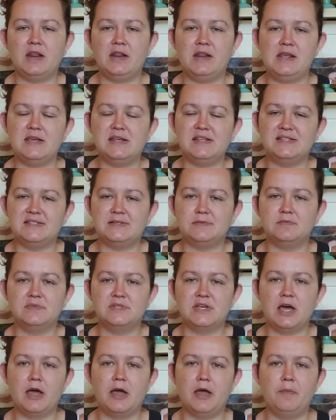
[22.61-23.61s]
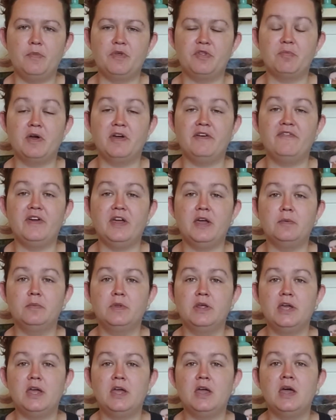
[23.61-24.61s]
needed some time with my
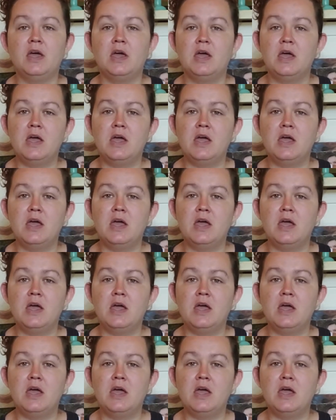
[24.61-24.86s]
family